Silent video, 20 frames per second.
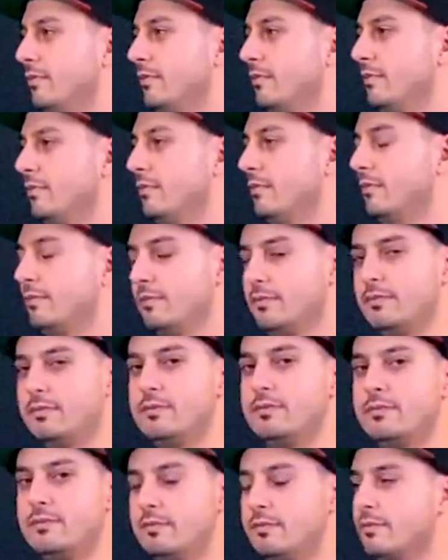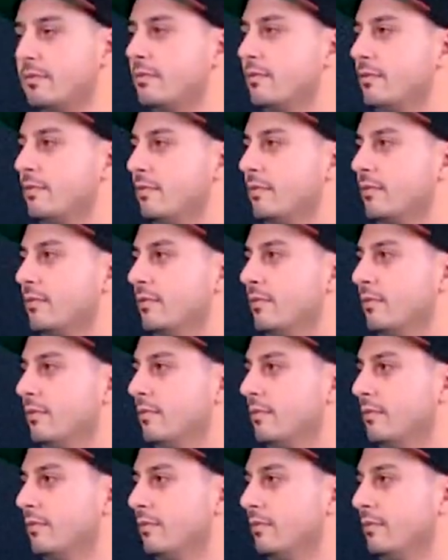
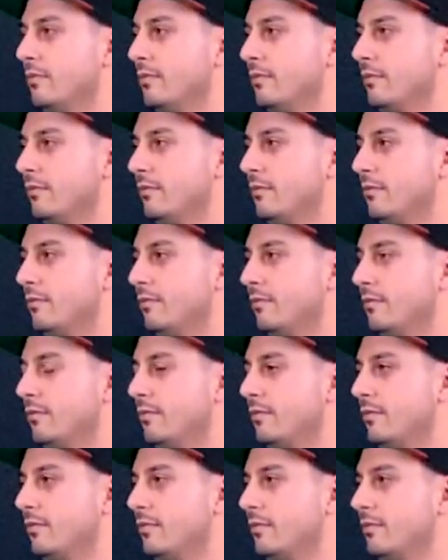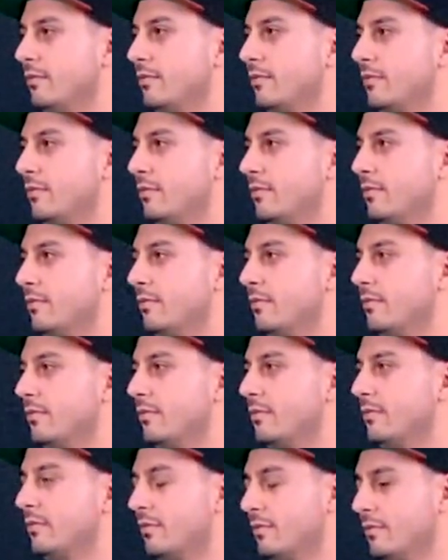
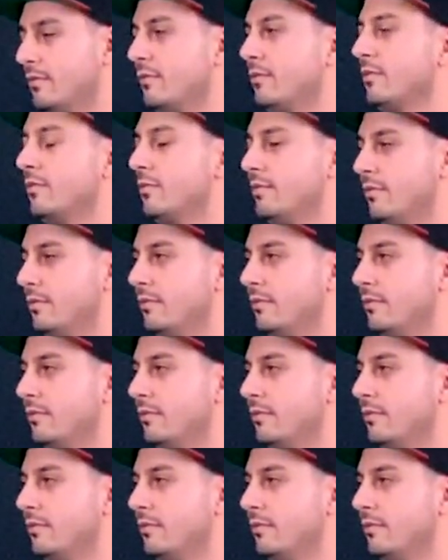No words are spoken by the person on screen.